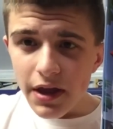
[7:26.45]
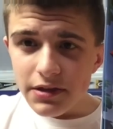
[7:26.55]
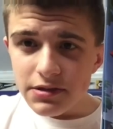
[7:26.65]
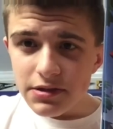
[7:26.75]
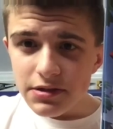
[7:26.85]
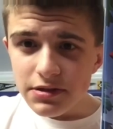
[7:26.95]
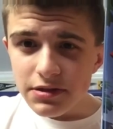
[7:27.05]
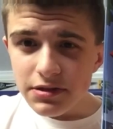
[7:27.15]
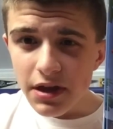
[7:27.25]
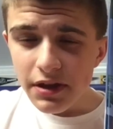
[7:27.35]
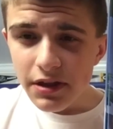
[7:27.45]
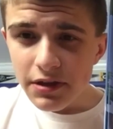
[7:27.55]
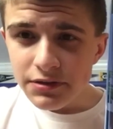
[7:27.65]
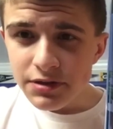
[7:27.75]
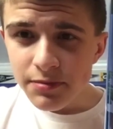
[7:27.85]
as he is just kind of
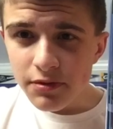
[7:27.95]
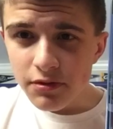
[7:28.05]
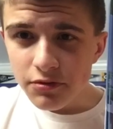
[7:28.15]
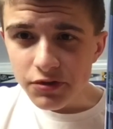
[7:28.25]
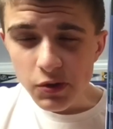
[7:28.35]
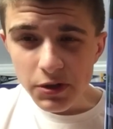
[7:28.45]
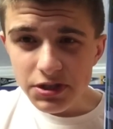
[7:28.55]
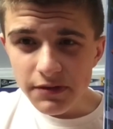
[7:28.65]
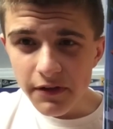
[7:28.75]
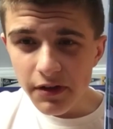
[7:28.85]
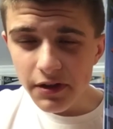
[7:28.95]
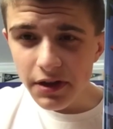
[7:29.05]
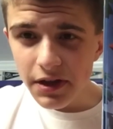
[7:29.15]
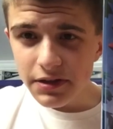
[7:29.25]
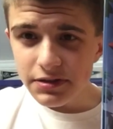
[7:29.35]
that typical twist
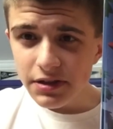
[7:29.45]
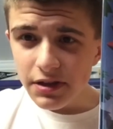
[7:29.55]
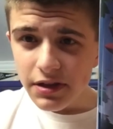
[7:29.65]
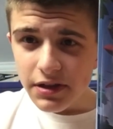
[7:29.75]
villain, as